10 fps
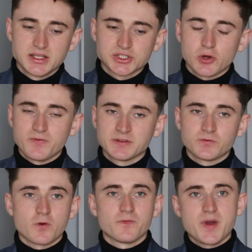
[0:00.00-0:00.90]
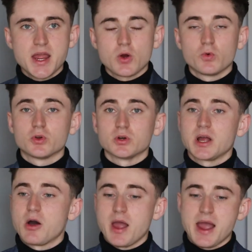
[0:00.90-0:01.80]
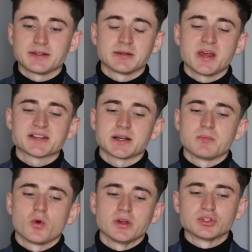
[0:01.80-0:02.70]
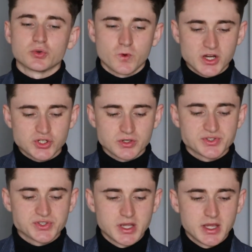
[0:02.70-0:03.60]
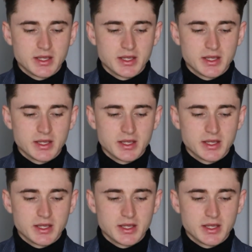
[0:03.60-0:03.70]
So then from there we could go ahead and make some more iterations